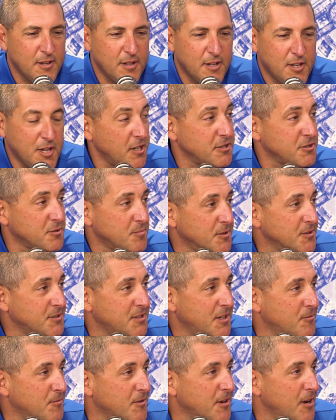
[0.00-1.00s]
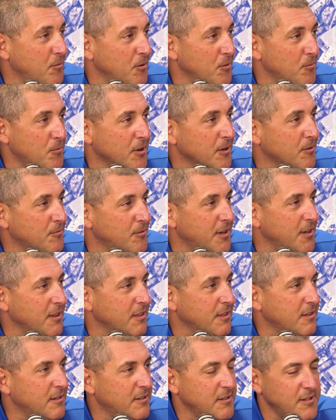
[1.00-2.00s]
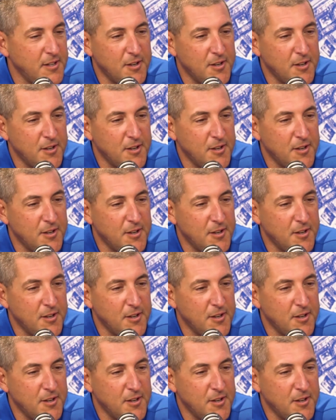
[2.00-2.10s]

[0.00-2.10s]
customers that we're able to work with,